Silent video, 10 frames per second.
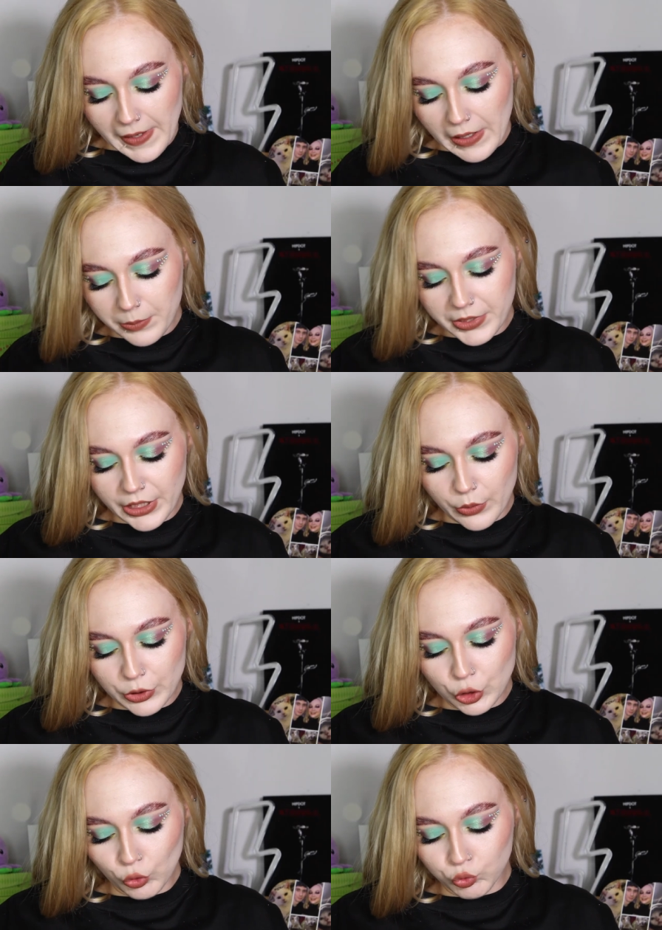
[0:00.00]
Now I'm gonna go
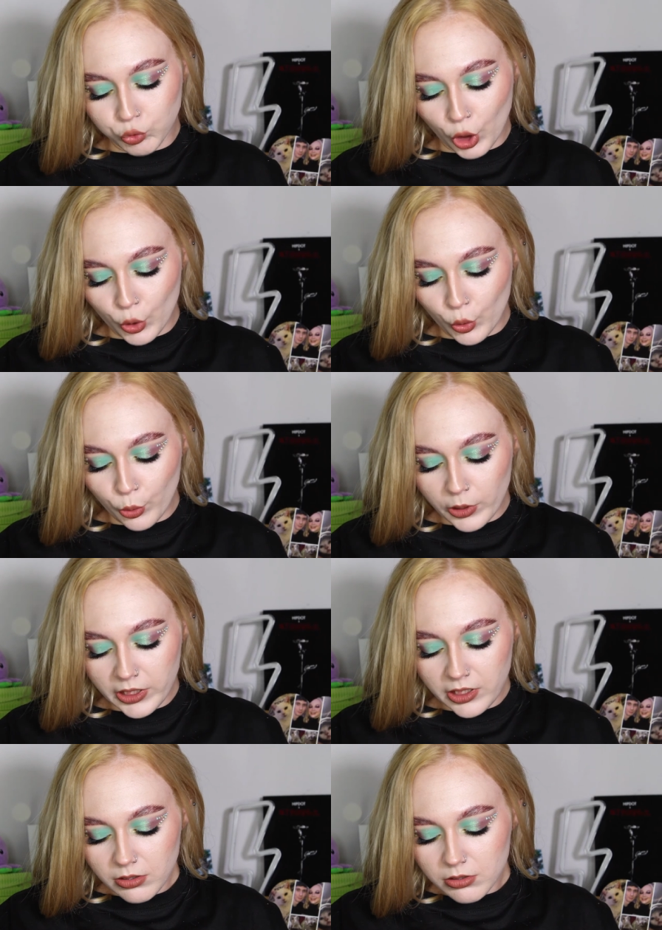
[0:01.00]
into
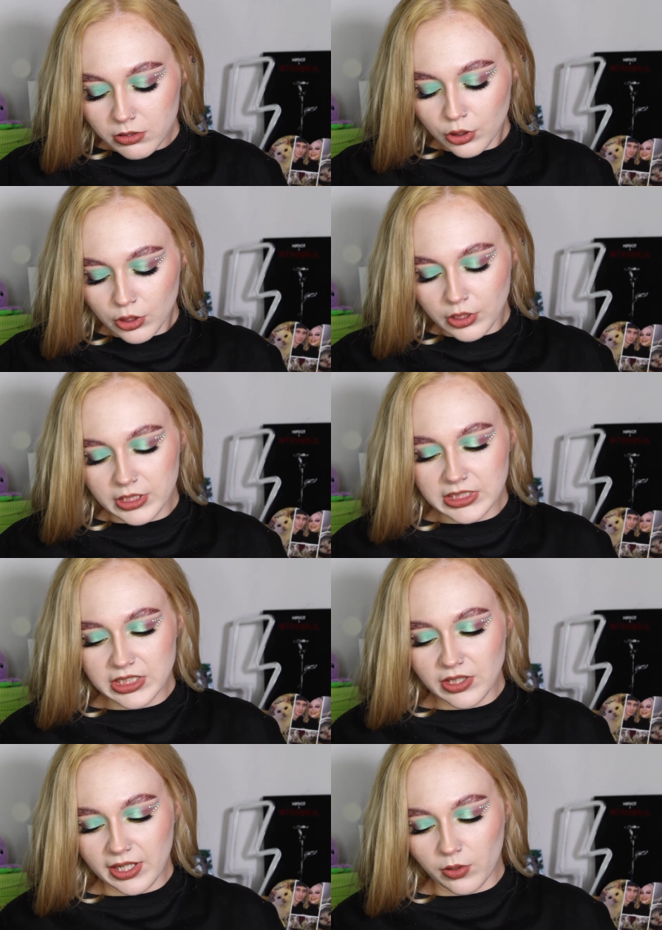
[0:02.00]
Rhodey. This
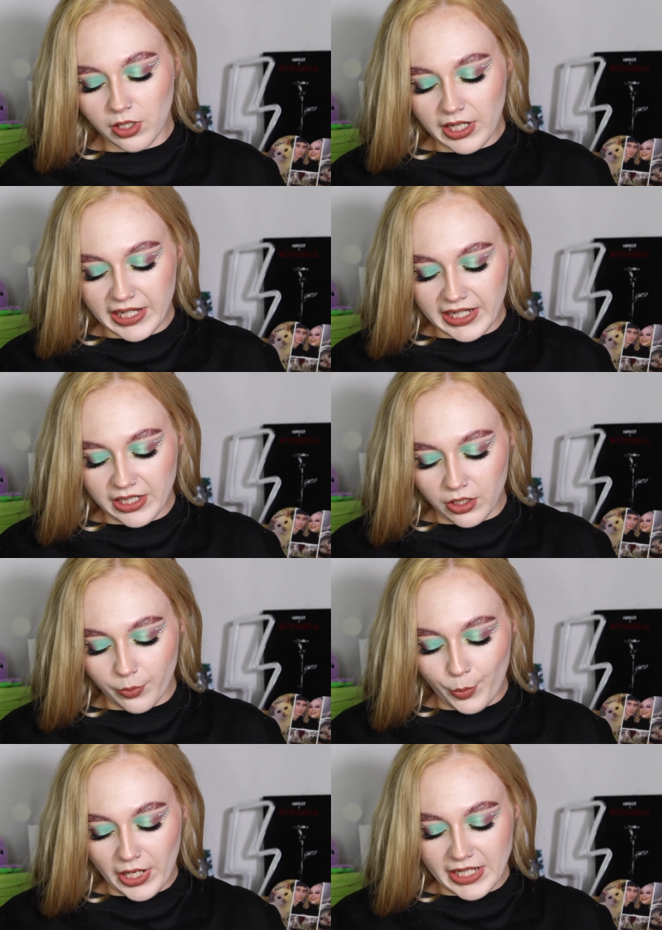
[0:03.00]
is like a
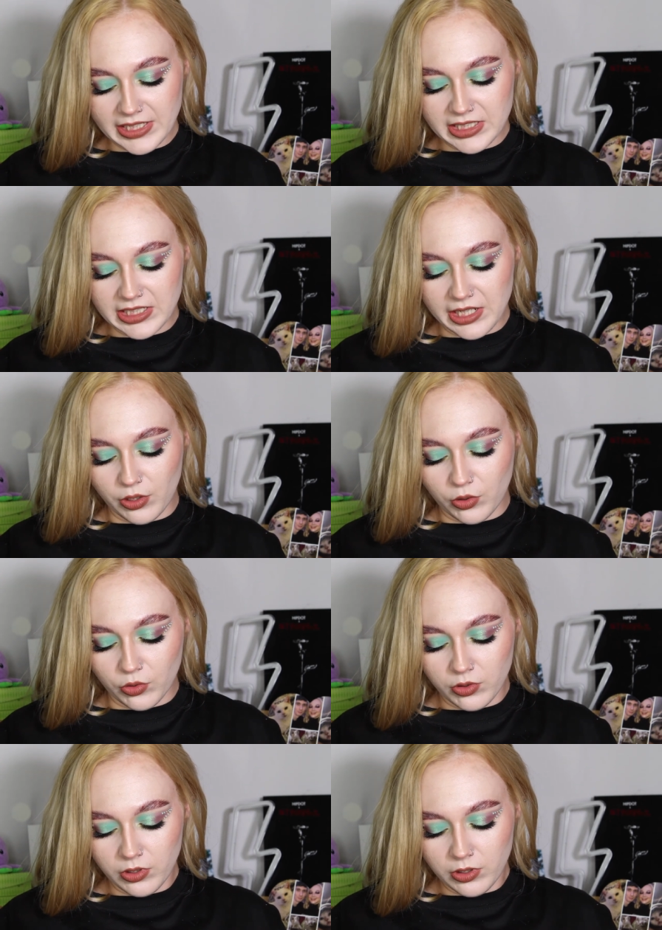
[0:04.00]

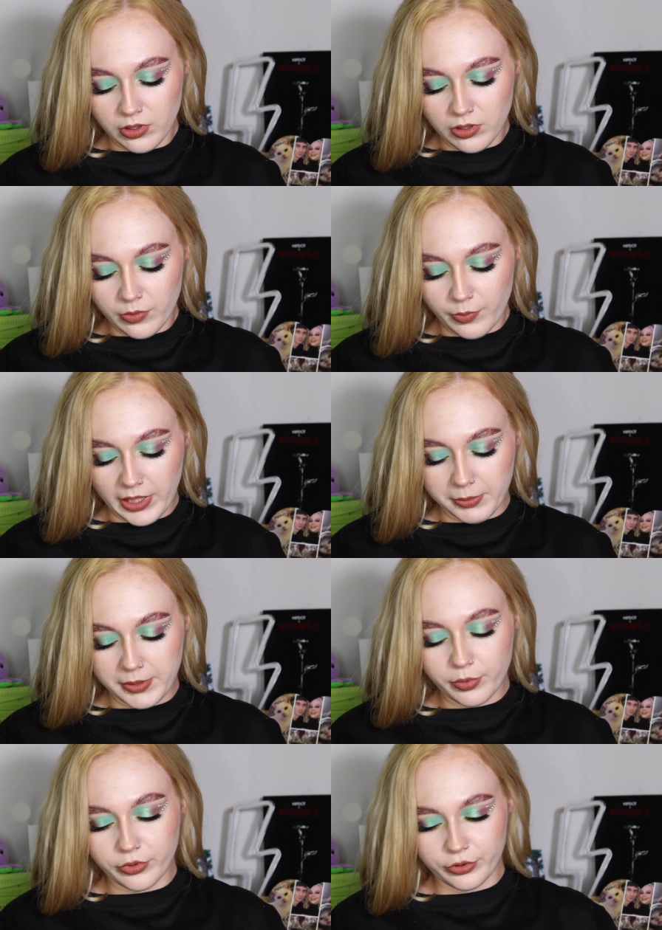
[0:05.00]
pastel baby
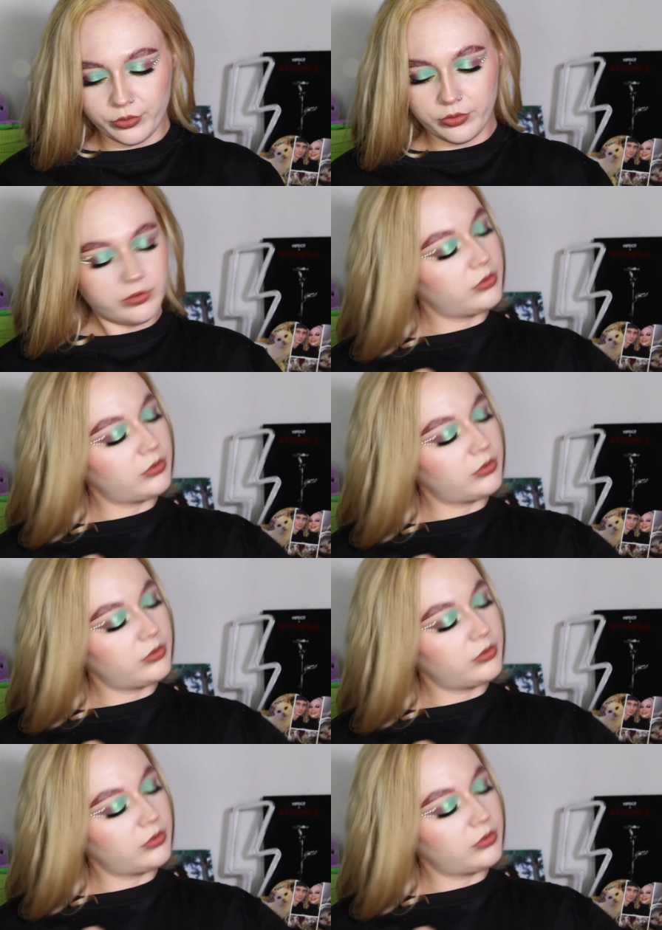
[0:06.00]
blue.